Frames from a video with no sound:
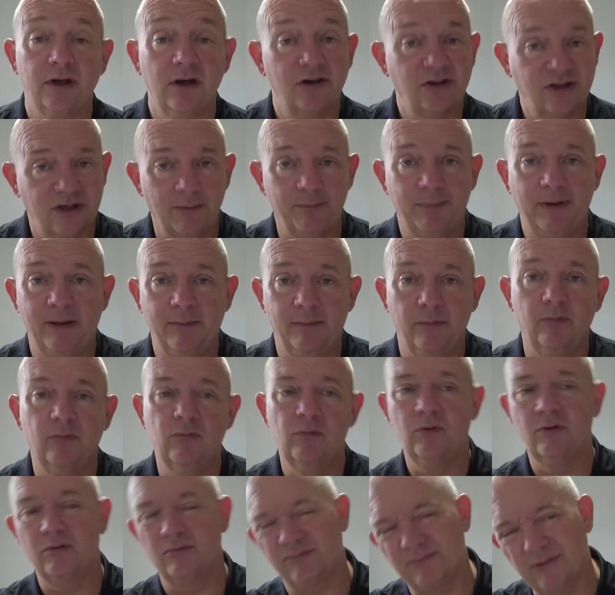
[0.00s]
You know, some
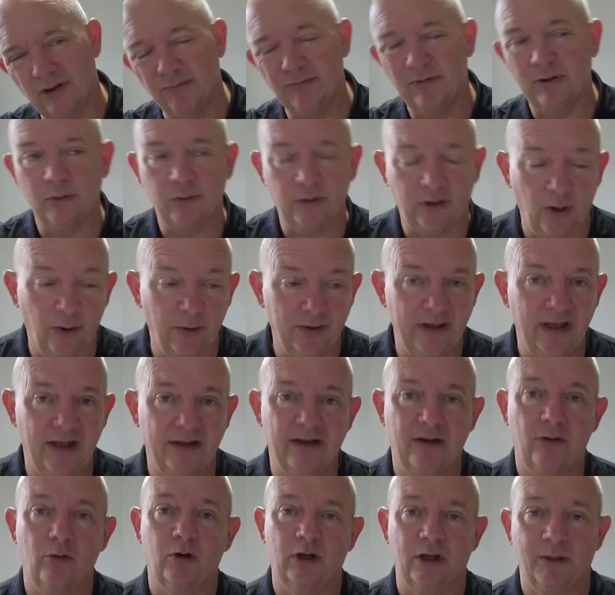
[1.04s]
people don't really want to go
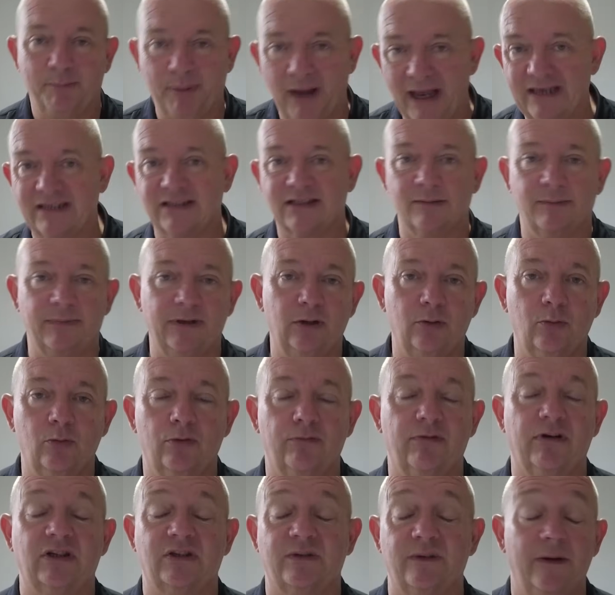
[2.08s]
there. They're all going to pester me and all
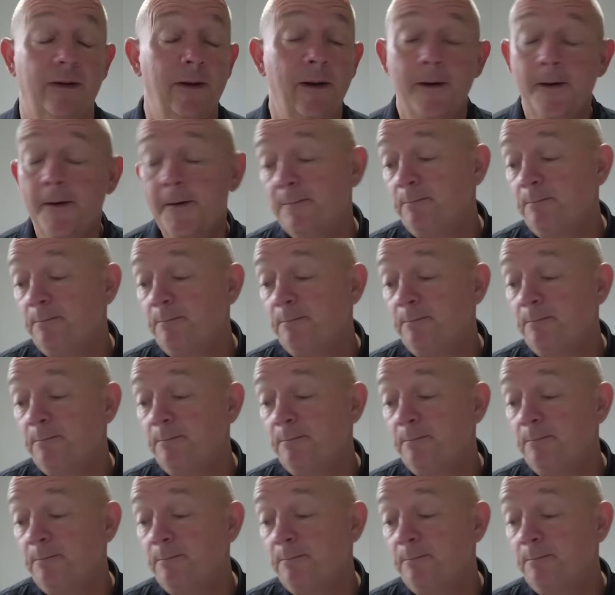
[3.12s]
the rest of it.